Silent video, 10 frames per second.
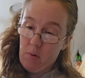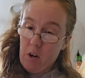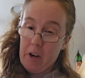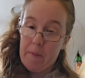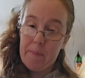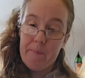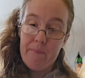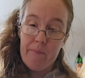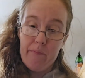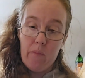All right.
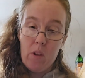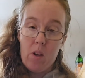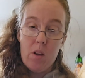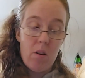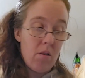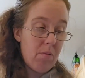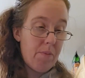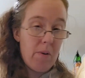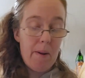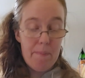I'll
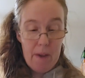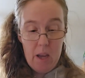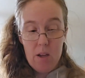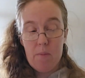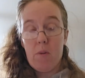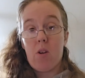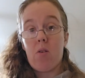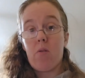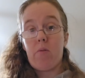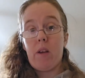be right back. I'm going to
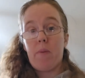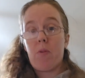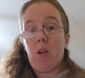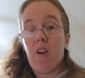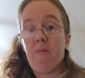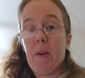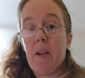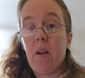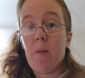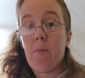go empty off my
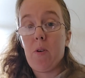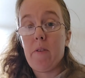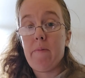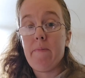cutting board.